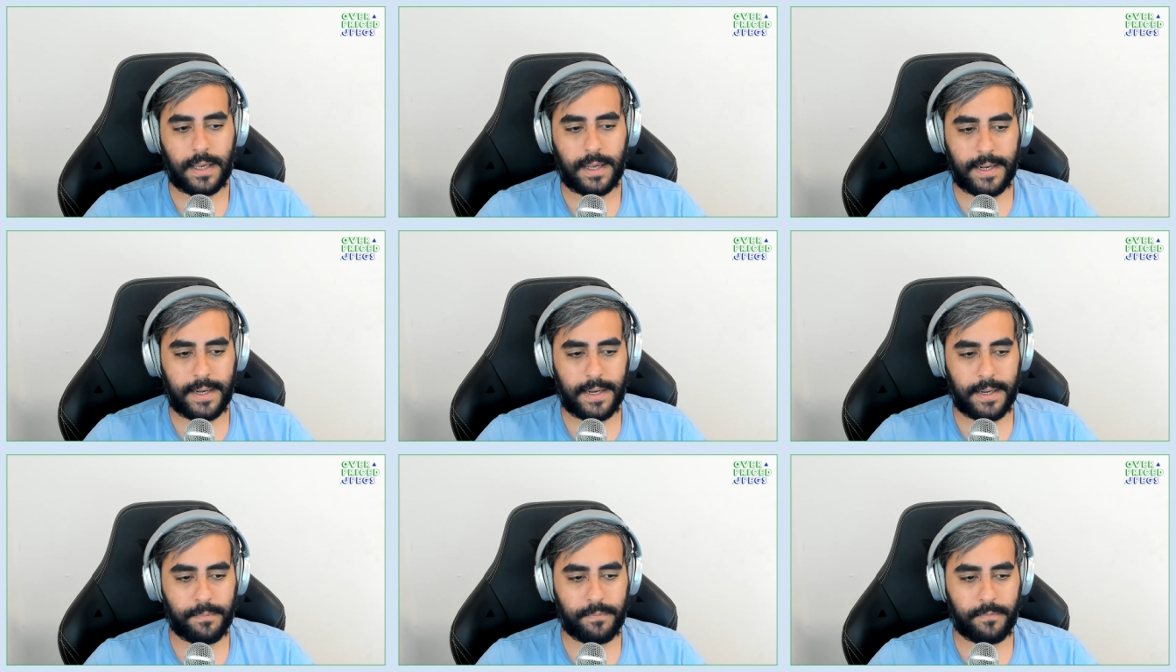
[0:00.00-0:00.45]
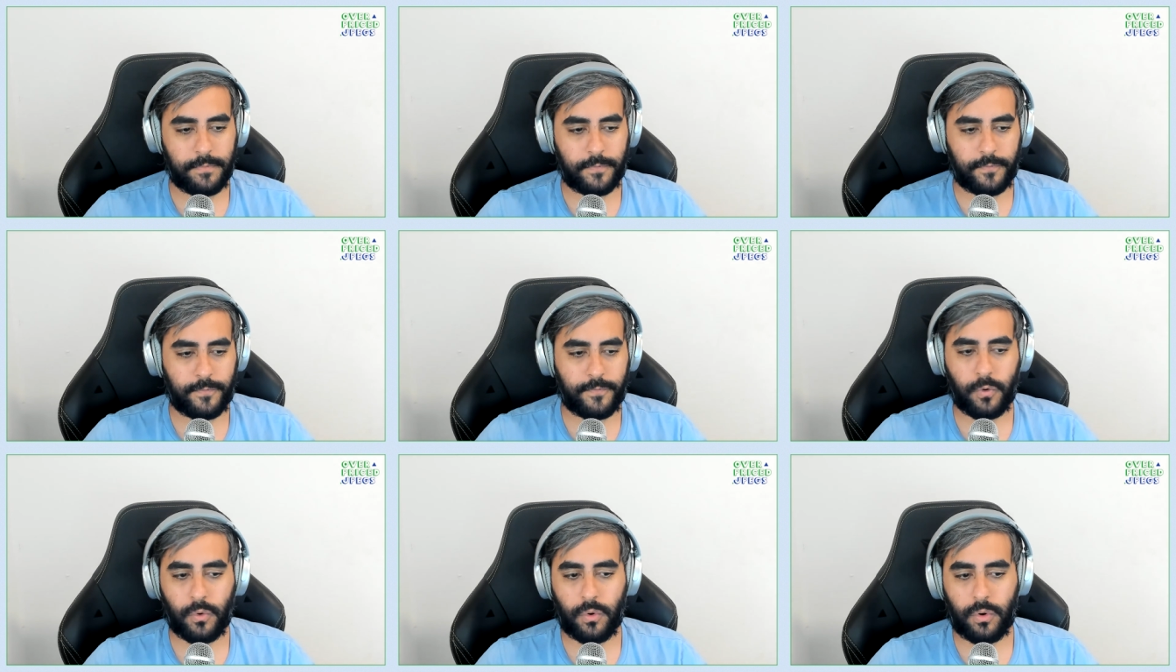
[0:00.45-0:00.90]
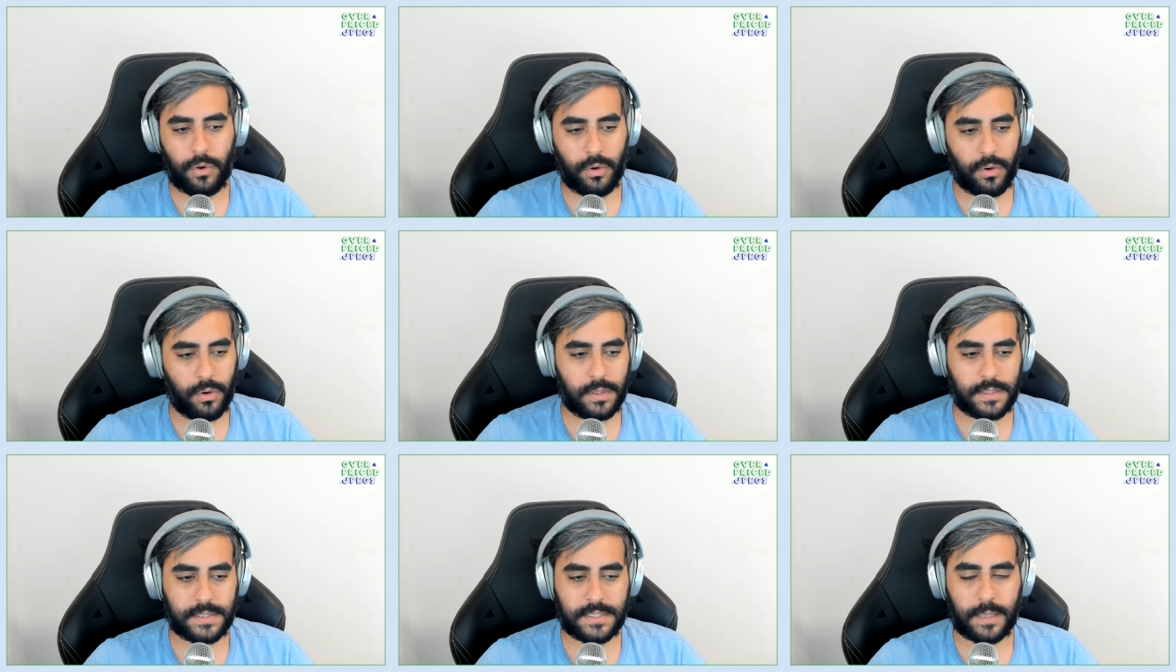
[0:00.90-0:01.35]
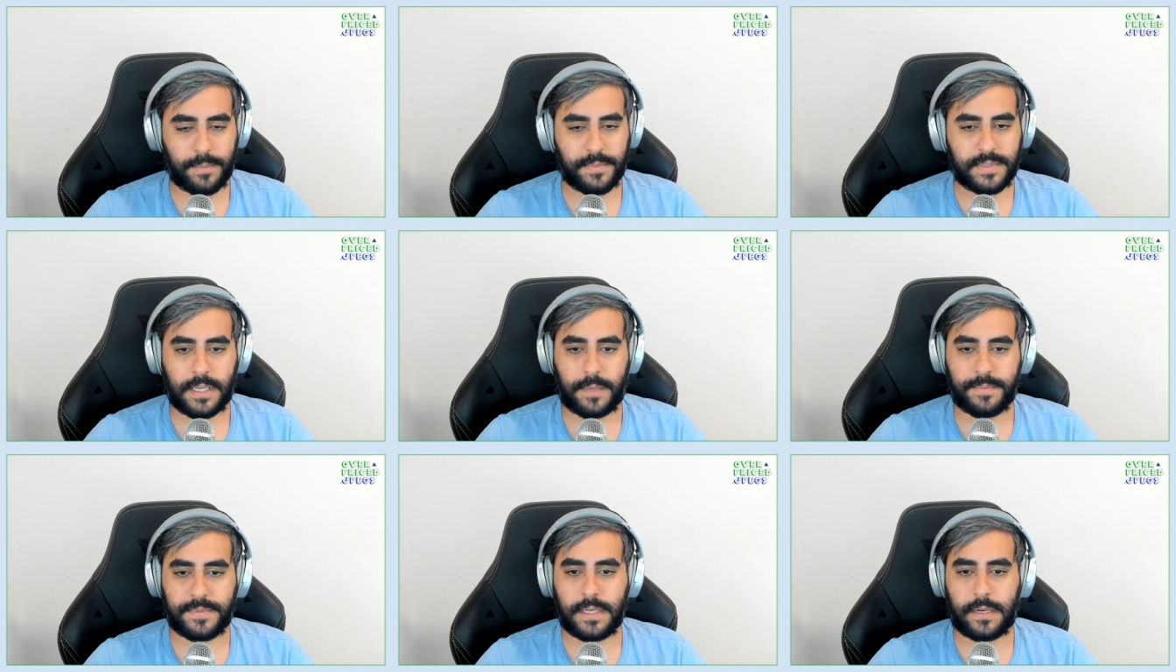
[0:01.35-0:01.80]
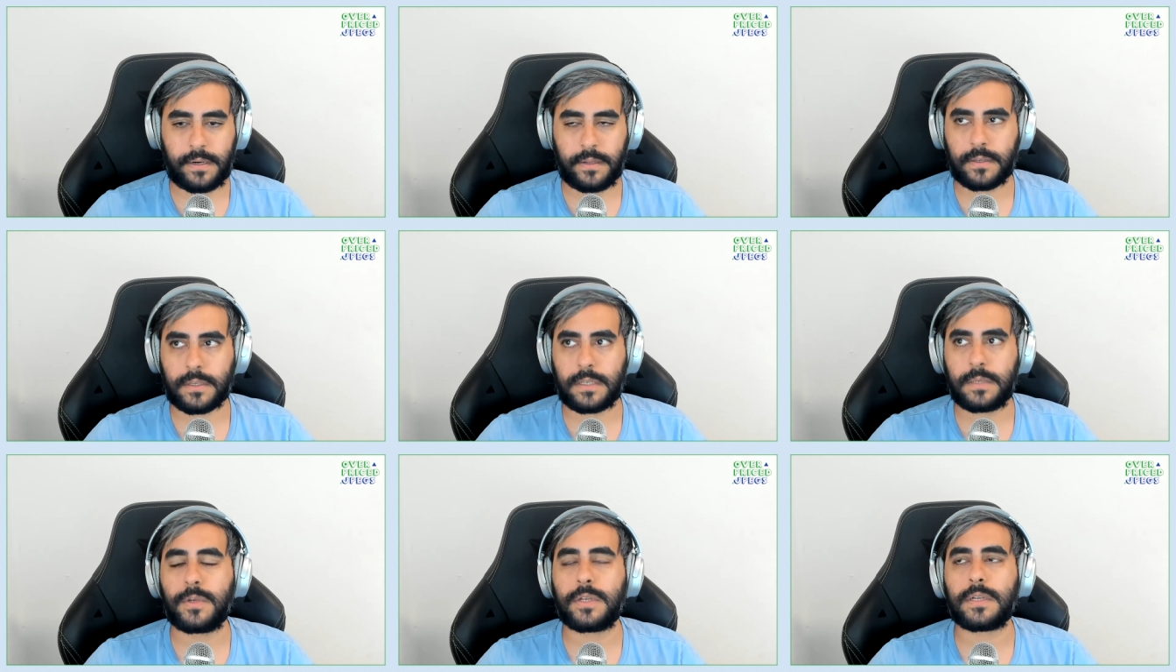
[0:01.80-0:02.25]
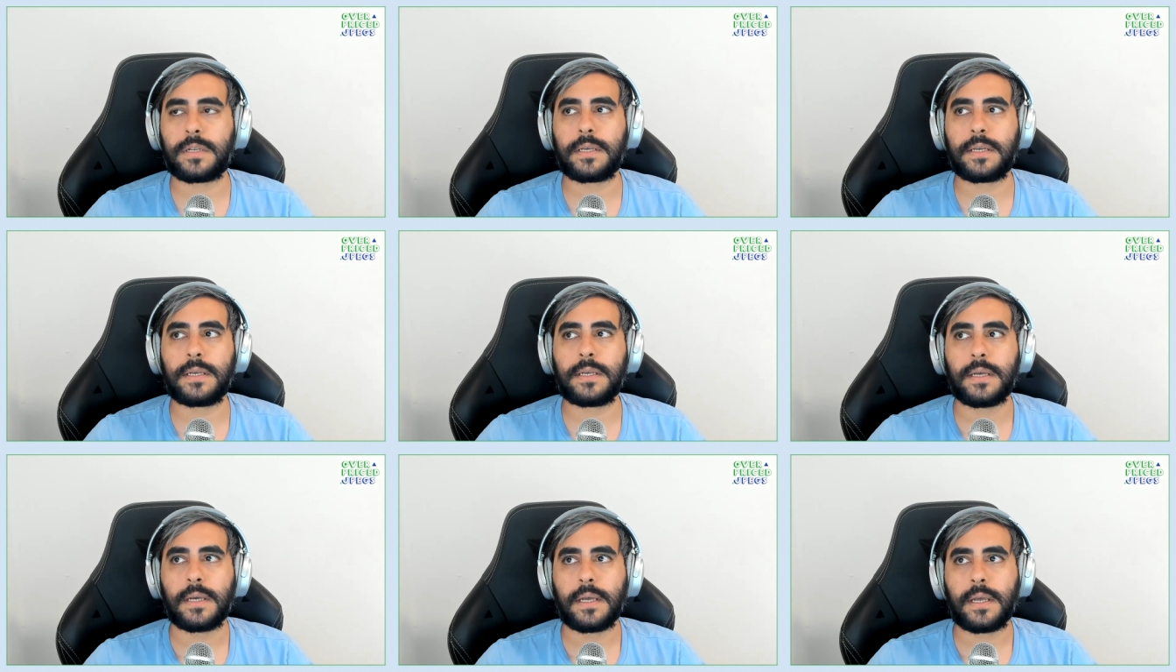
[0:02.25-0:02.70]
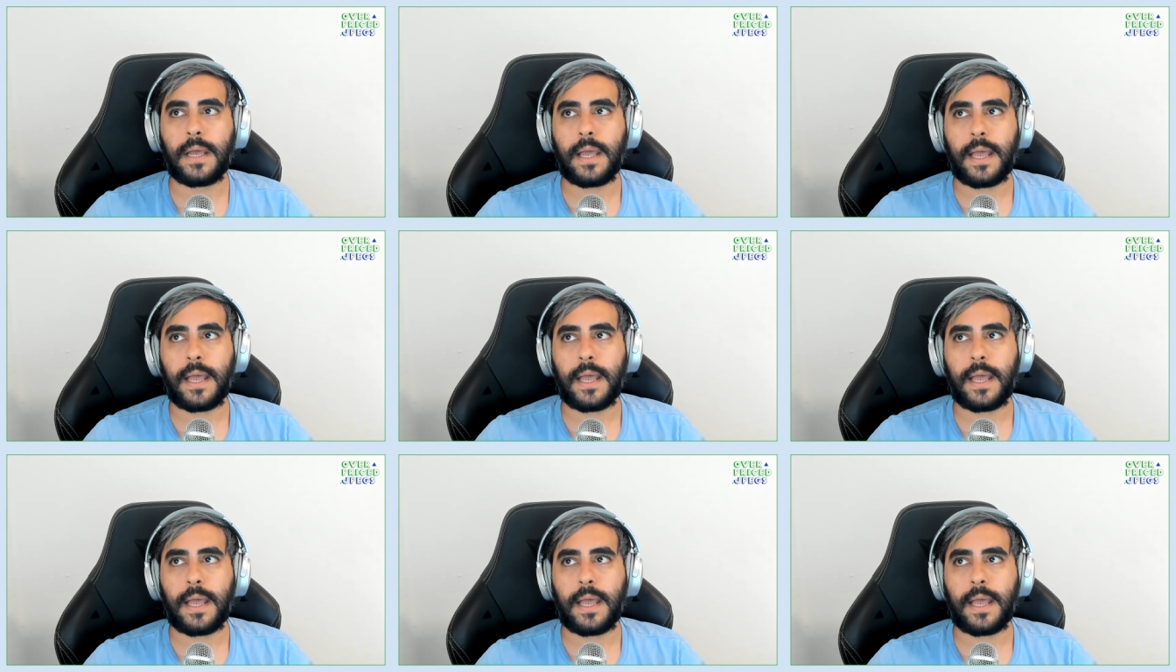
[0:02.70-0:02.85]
um, for some subset of the community